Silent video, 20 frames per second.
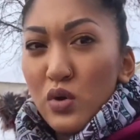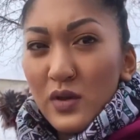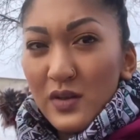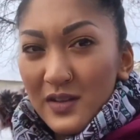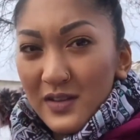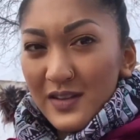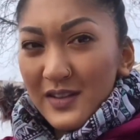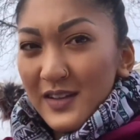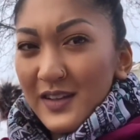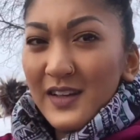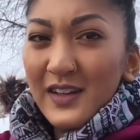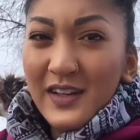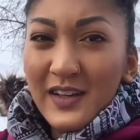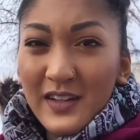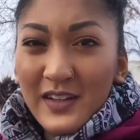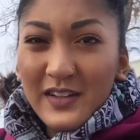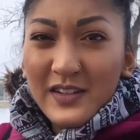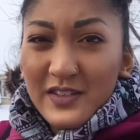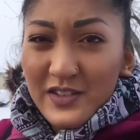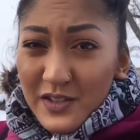
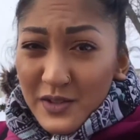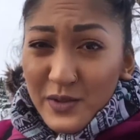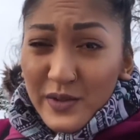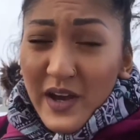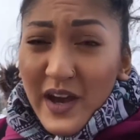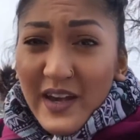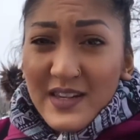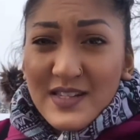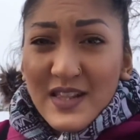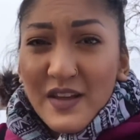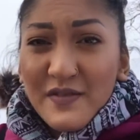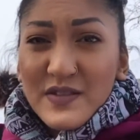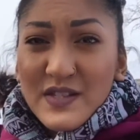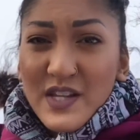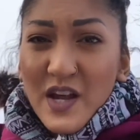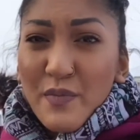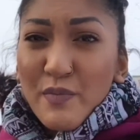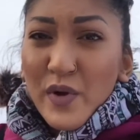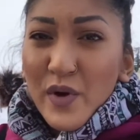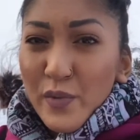Do you guys live
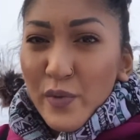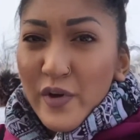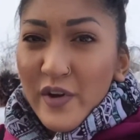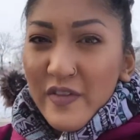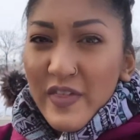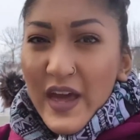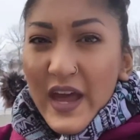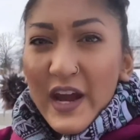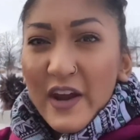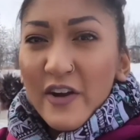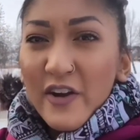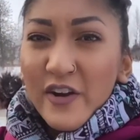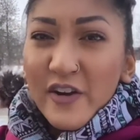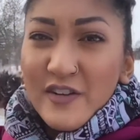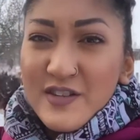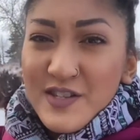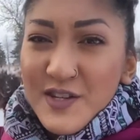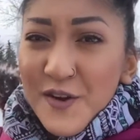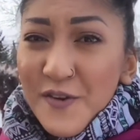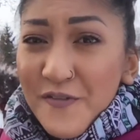somewhere where the air
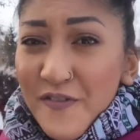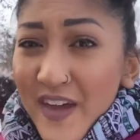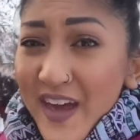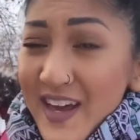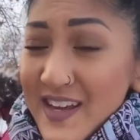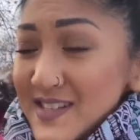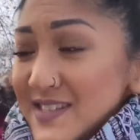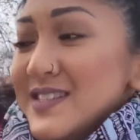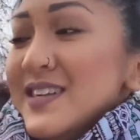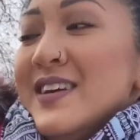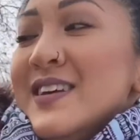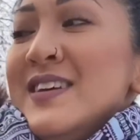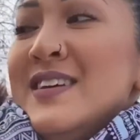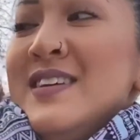hurts your face?